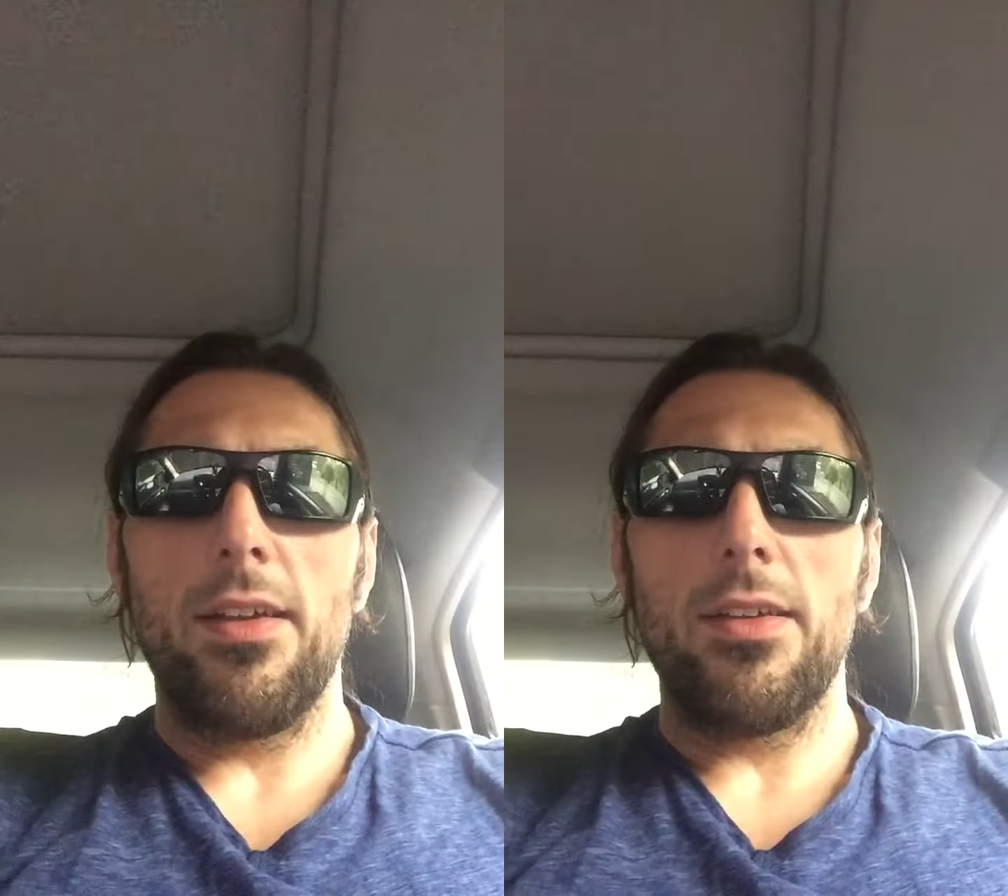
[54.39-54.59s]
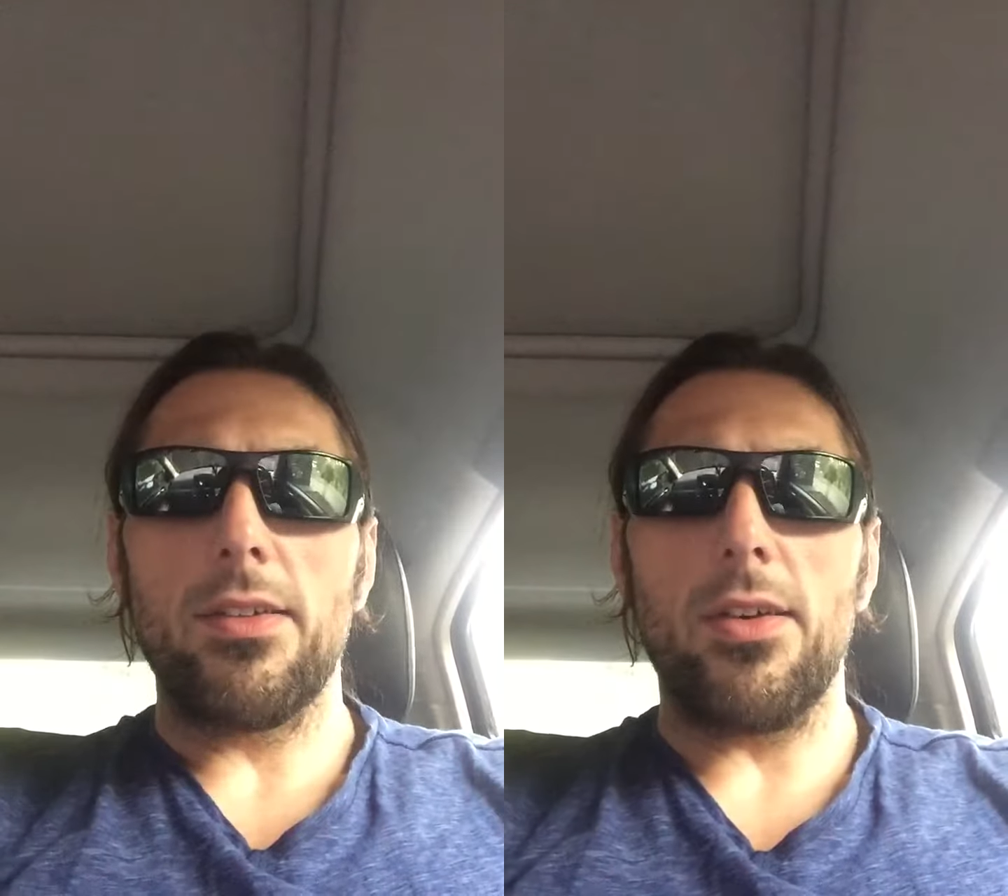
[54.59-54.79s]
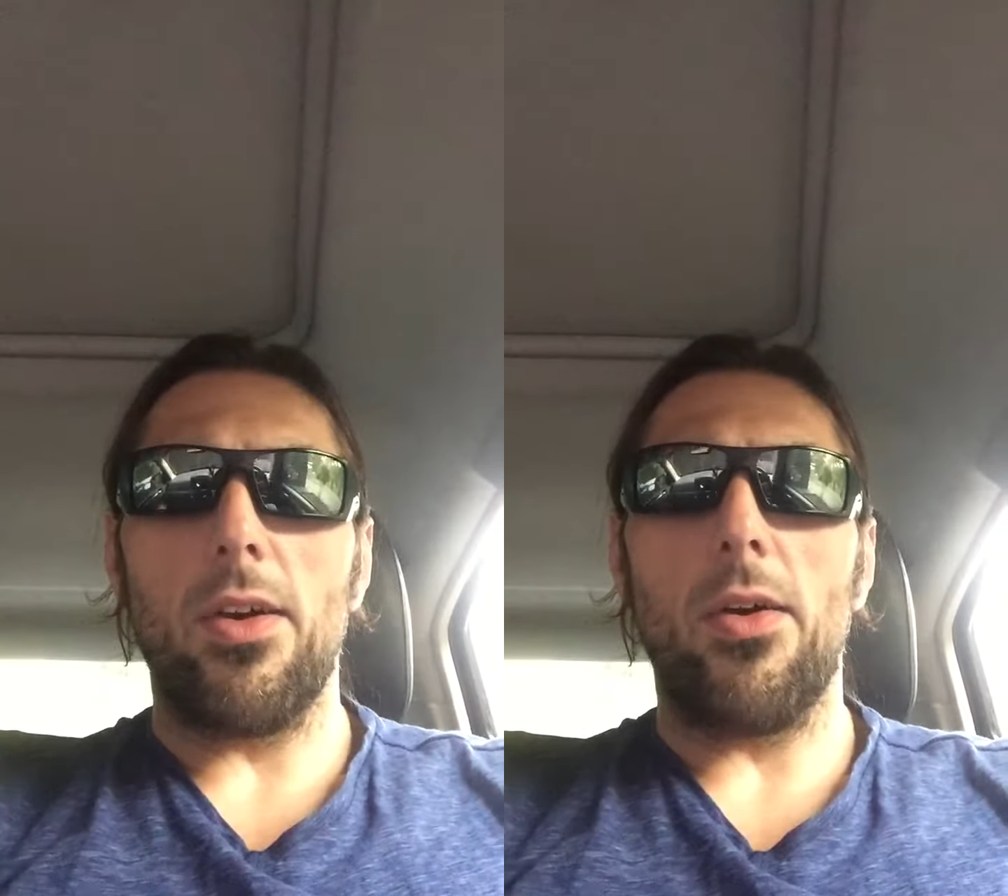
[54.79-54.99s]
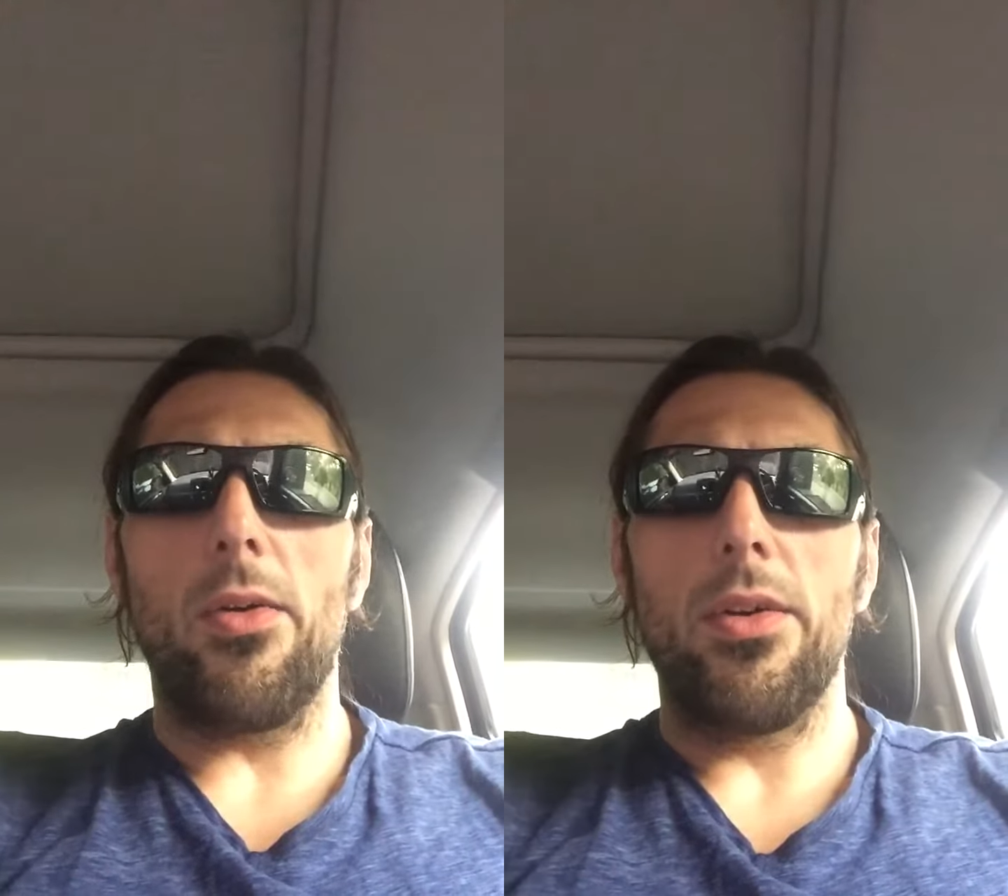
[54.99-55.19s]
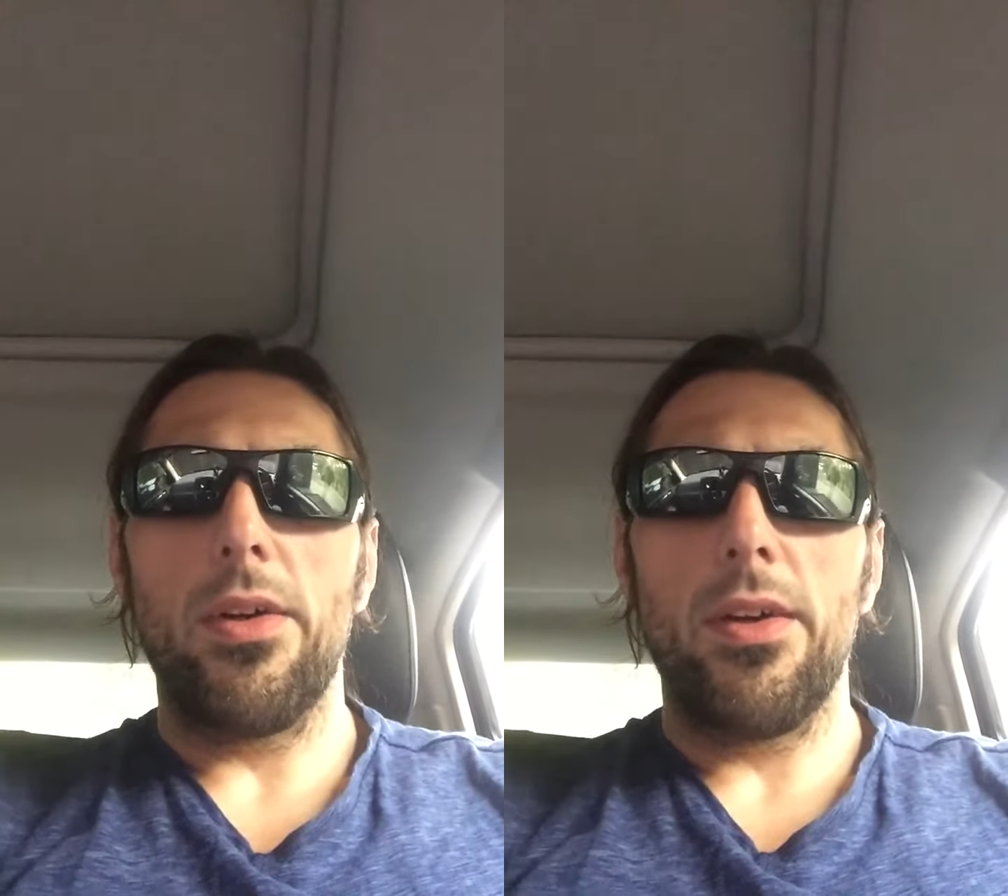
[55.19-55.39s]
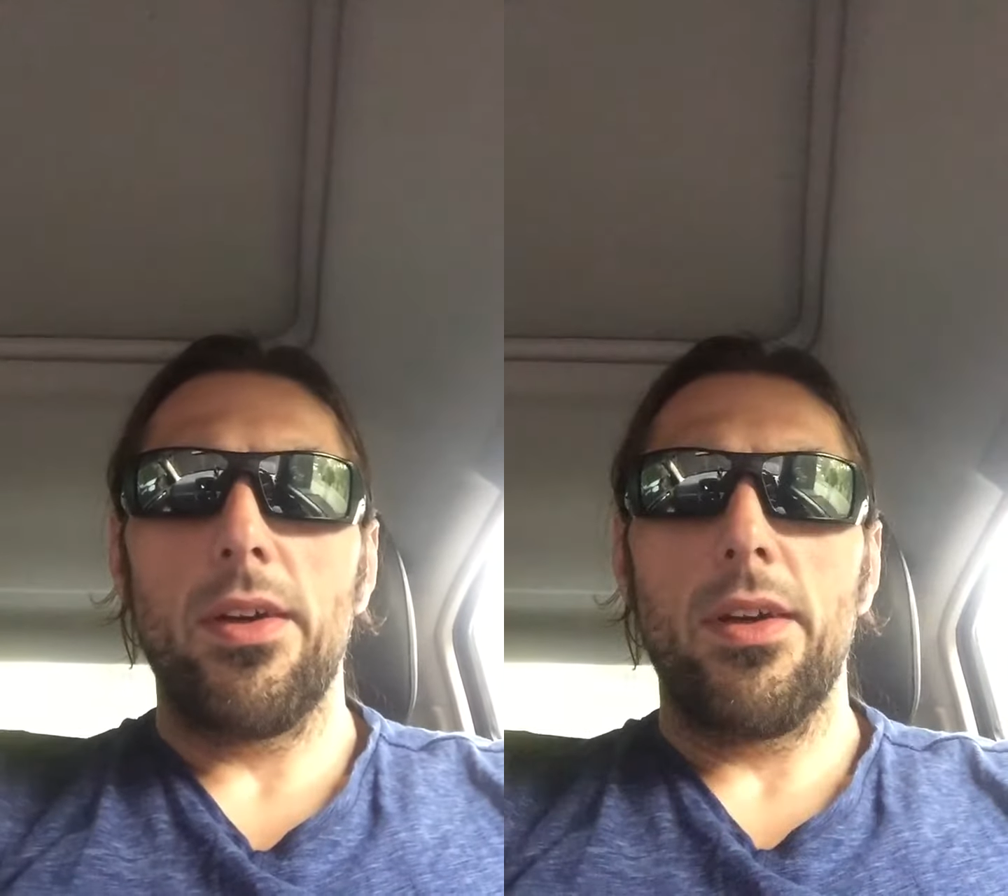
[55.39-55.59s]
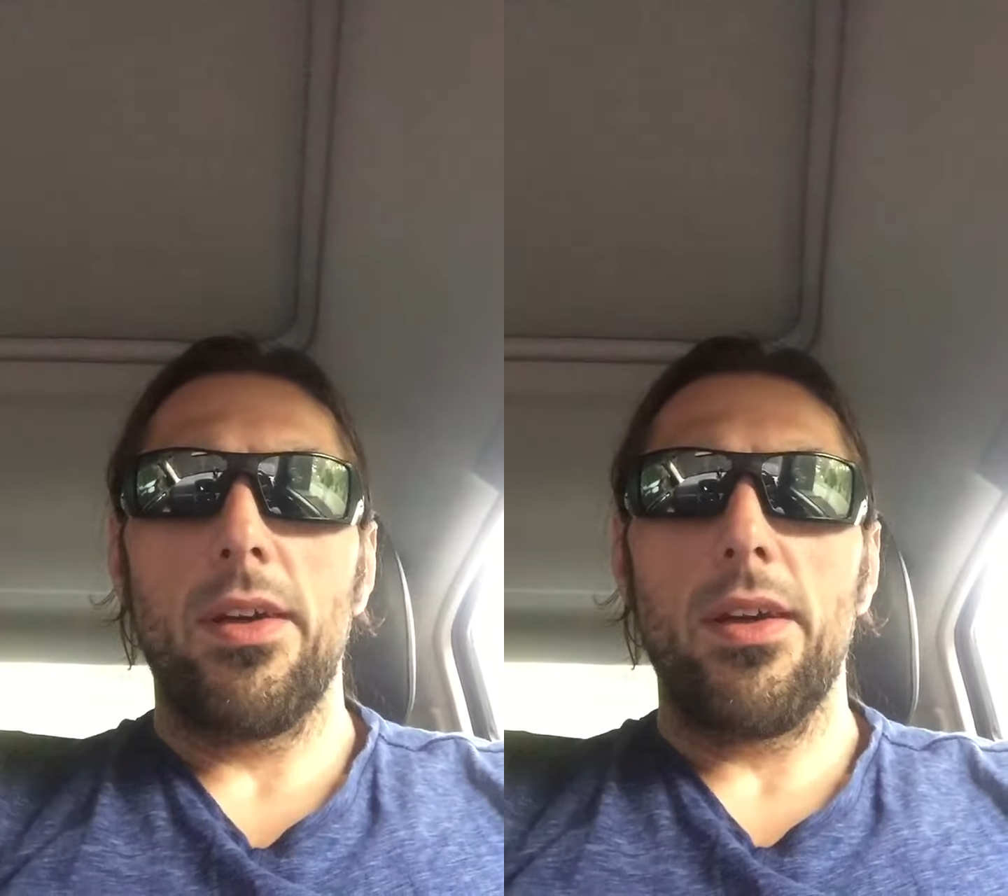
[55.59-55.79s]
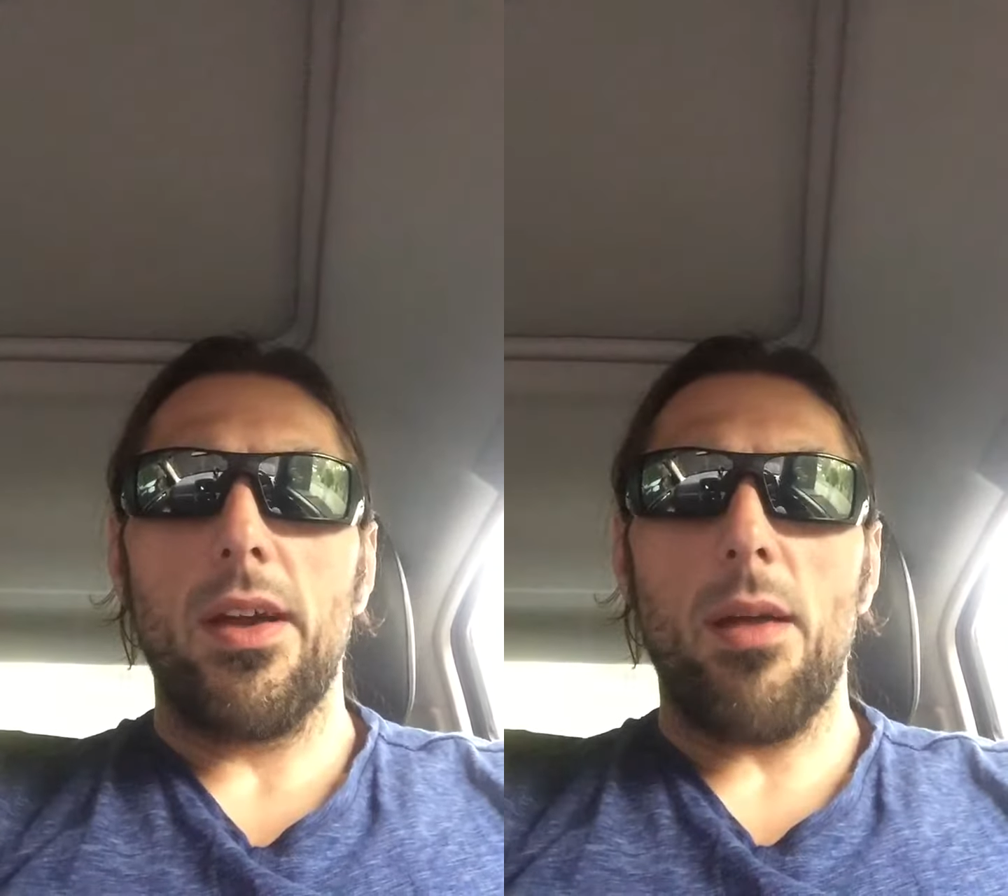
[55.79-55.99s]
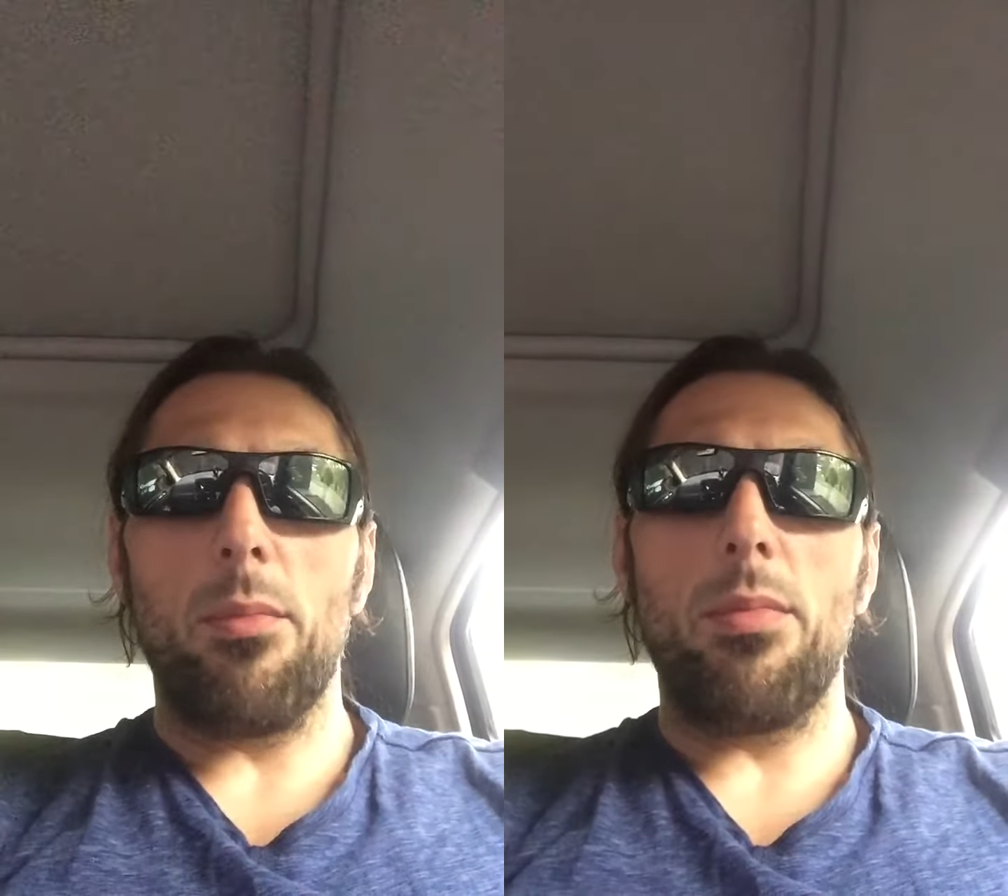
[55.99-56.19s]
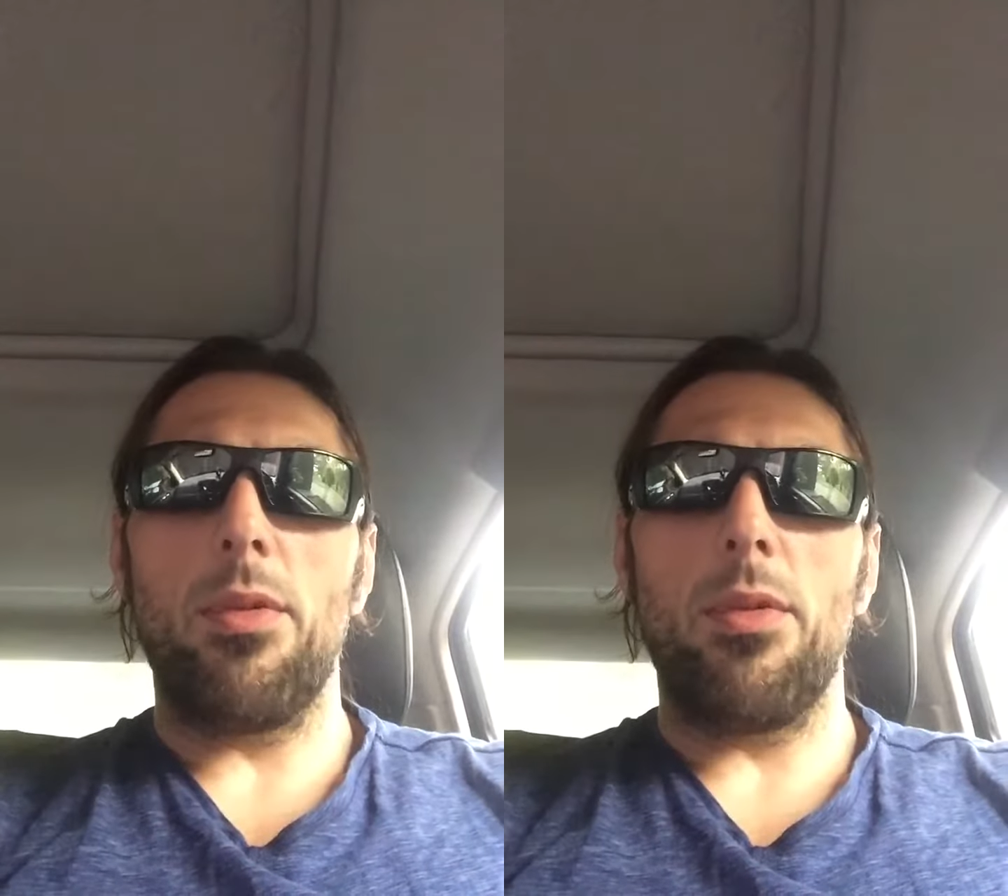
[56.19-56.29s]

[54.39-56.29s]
So I'm,